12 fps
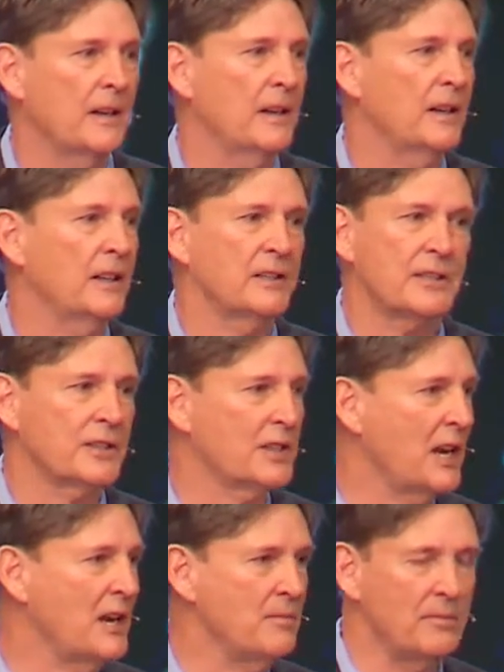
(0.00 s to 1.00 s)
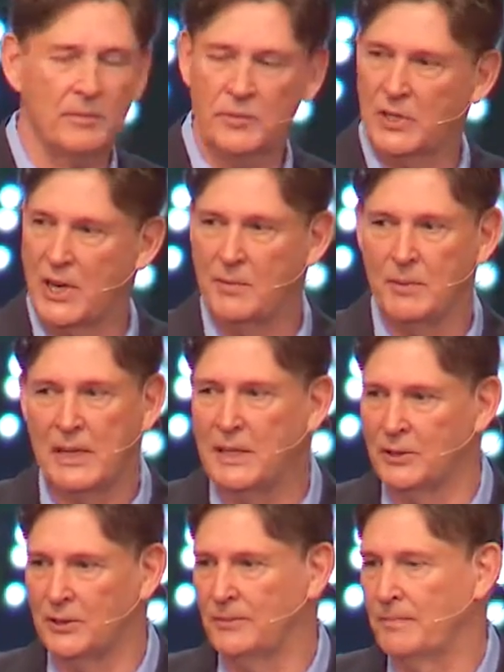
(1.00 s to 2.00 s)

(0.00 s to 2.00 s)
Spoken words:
It's the same deal.